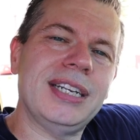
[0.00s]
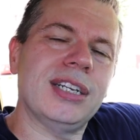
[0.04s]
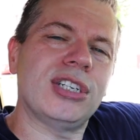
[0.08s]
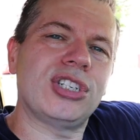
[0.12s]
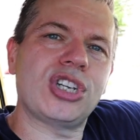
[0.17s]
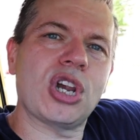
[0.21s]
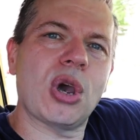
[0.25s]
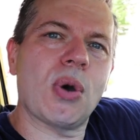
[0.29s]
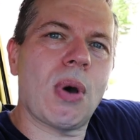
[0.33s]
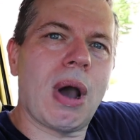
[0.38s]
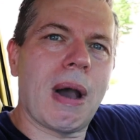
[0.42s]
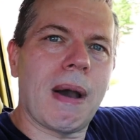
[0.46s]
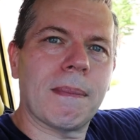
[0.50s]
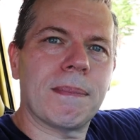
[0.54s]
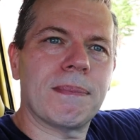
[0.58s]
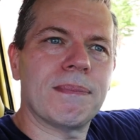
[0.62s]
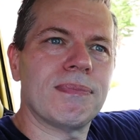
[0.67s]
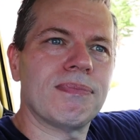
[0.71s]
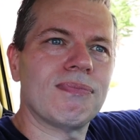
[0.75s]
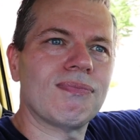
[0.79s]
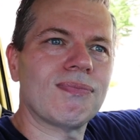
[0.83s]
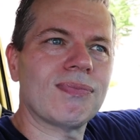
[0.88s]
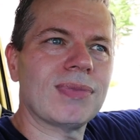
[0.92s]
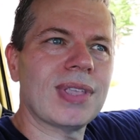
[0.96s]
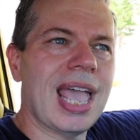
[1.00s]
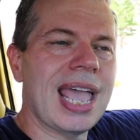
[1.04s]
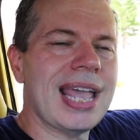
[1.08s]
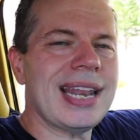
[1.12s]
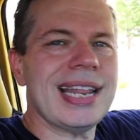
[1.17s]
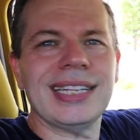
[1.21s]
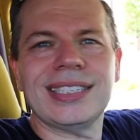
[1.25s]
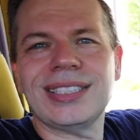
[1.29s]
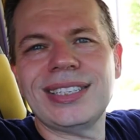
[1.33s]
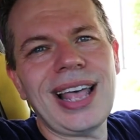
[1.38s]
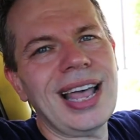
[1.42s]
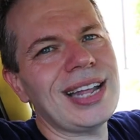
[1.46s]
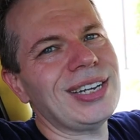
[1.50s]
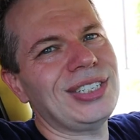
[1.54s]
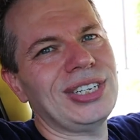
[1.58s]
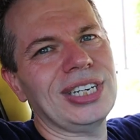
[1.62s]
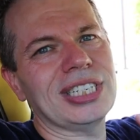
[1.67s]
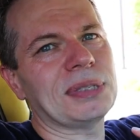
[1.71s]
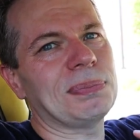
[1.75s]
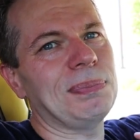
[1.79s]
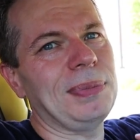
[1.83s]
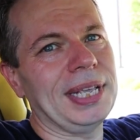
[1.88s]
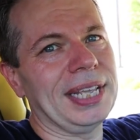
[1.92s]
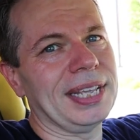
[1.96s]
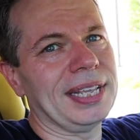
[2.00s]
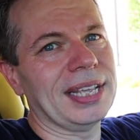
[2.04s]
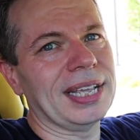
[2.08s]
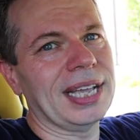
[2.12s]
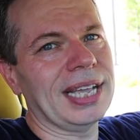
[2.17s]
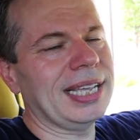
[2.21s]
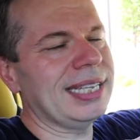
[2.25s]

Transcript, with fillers: to show up and it's not just me.